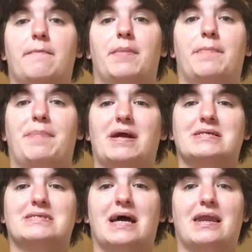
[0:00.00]
but
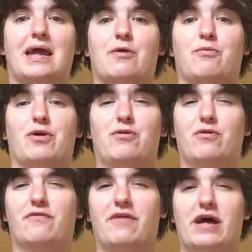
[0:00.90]
based on
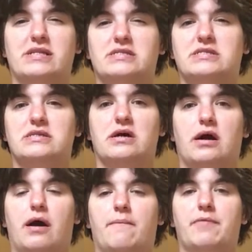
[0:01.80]
real events
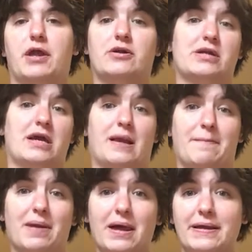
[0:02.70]
that are taking
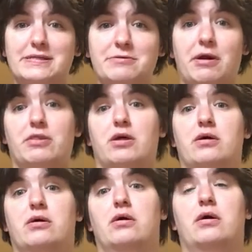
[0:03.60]
place around
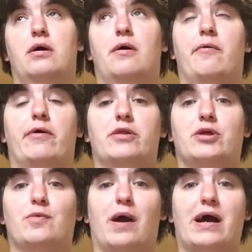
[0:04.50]
the
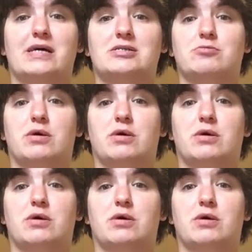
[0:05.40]
U.S.